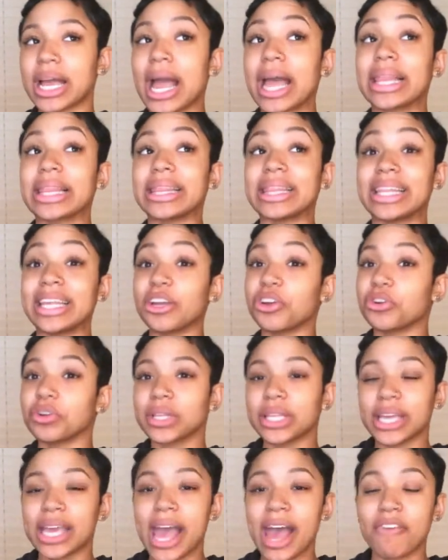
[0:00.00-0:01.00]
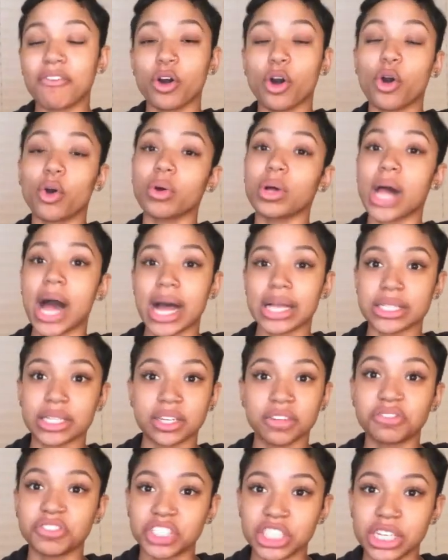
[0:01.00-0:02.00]
Like, I literally have a whole
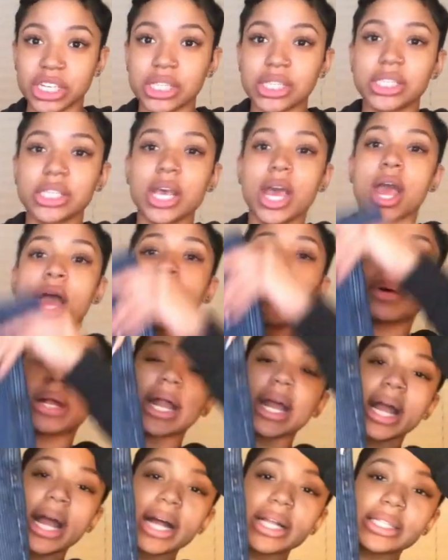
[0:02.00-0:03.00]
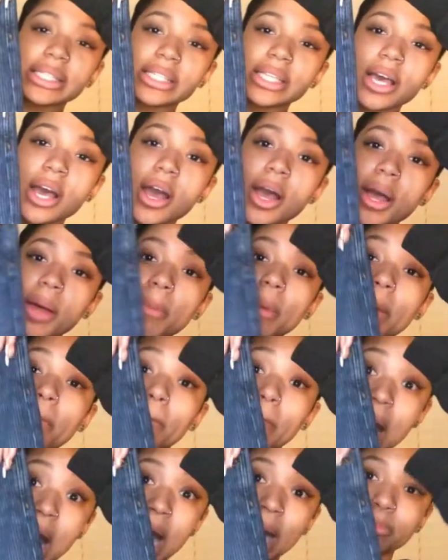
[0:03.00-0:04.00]
closet of jeans. But I got some
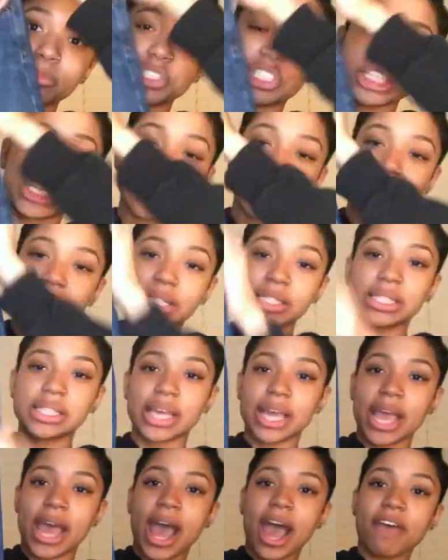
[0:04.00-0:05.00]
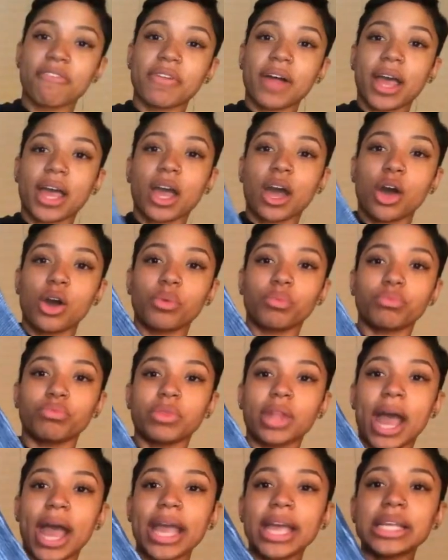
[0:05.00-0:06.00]
mom jeans. They have like a
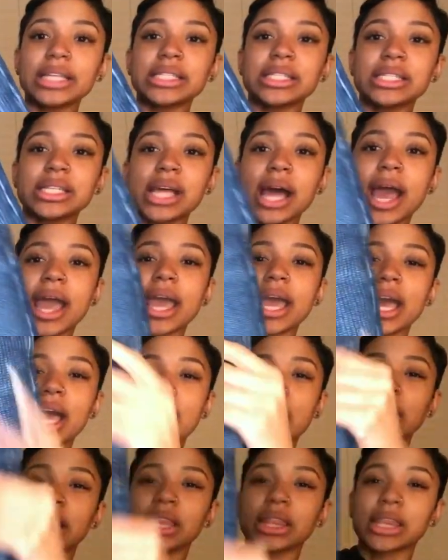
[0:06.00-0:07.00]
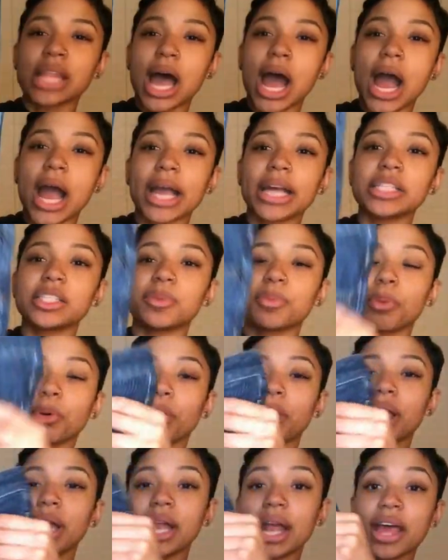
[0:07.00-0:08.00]
nice like lines
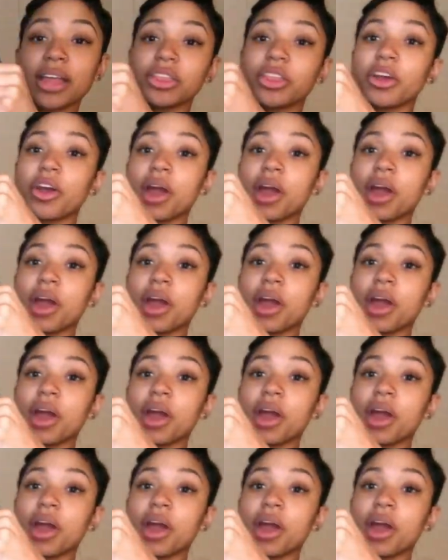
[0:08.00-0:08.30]
print, and